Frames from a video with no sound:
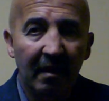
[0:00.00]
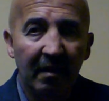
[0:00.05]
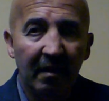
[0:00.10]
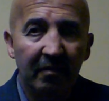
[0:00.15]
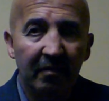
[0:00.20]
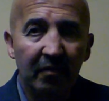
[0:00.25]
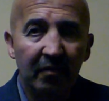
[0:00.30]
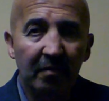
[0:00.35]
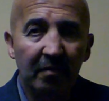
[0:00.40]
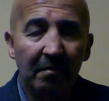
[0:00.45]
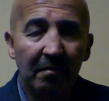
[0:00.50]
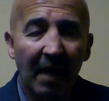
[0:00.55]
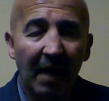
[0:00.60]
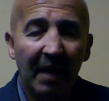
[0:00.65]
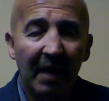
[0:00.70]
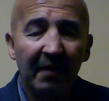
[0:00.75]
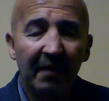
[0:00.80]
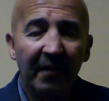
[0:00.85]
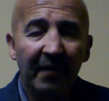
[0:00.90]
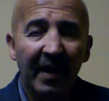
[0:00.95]
to
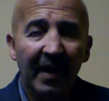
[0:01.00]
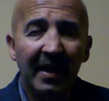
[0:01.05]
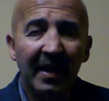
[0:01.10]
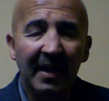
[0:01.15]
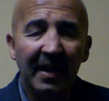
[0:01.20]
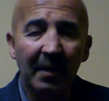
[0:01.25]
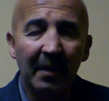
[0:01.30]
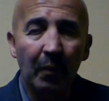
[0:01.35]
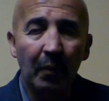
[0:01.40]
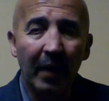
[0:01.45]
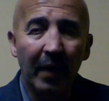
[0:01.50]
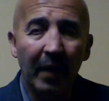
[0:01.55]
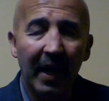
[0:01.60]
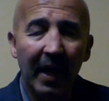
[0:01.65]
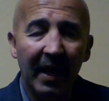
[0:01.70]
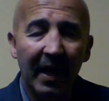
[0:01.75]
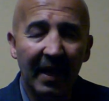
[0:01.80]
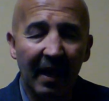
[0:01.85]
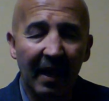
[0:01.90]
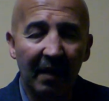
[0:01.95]
modify it in a way
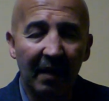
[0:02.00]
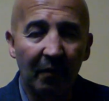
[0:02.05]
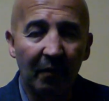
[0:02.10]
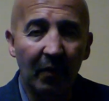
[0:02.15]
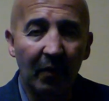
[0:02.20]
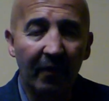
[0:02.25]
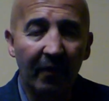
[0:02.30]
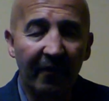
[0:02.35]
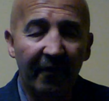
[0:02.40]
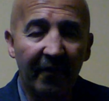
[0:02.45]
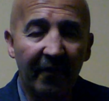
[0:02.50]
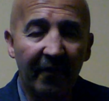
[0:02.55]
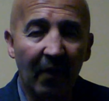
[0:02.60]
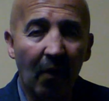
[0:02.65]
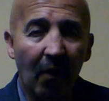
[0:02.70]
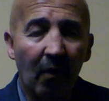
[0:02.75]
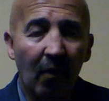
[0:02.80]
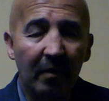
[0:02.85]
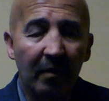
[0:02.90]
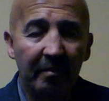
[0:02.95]
that it will
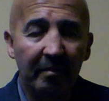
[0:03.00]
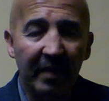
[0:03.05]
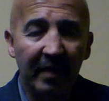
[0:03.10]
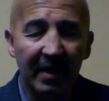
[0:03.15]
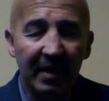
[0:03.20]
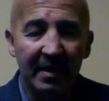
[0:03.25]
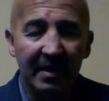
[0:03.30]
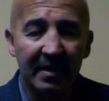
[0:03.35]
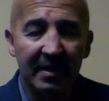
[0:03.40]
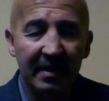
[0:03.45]
float because